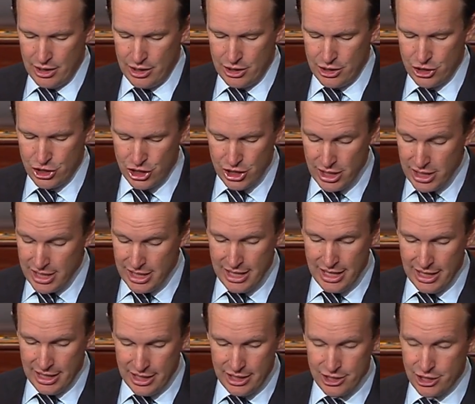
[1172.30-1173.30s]
She
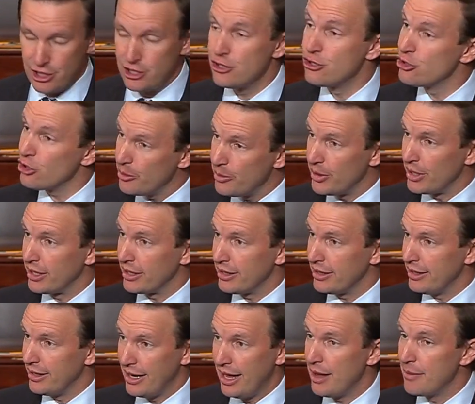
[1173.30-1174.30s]
is
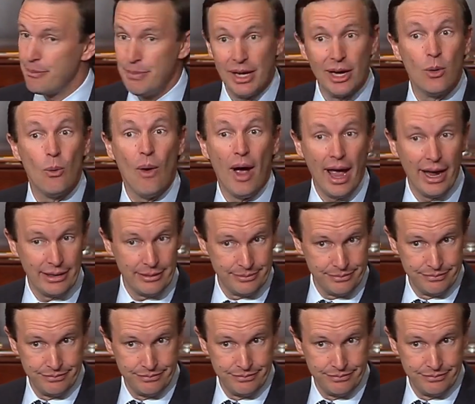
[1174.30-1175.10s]
contributing in a big way